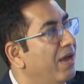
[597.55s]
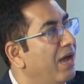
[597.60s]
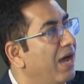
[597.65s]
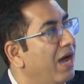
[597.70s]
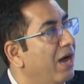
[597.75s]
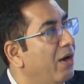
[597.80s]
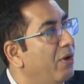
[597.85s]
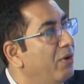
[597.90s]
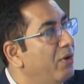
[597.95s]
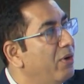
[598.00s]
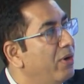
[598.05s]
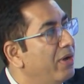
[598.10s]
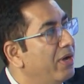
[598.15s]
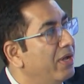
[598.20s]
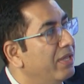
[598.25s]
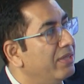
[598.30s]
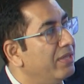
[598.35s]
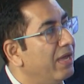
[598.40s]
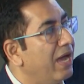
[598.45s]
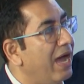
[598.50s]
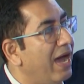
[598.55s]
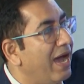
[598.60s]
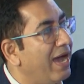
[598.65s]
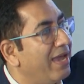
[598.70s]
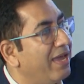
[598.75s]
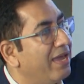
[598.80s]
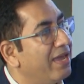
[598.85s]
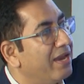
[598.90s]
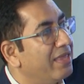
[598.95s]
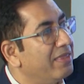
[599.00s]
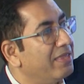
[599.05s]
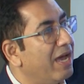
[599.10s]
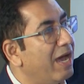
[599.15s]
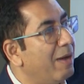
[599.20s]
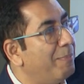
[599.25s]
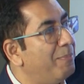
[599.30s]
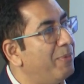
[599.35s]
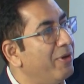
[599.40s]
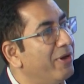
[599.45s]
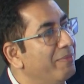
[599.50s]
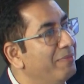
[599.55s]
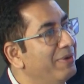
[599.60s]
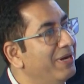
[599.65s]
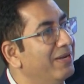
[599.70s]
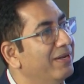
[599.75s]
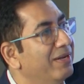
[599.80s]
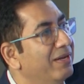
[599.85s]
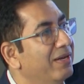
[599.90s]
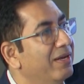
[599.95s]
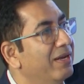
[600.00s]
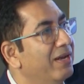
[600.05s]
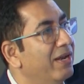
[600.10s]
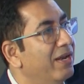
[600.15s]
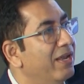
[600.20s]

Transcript: How? The higher and the upper middle,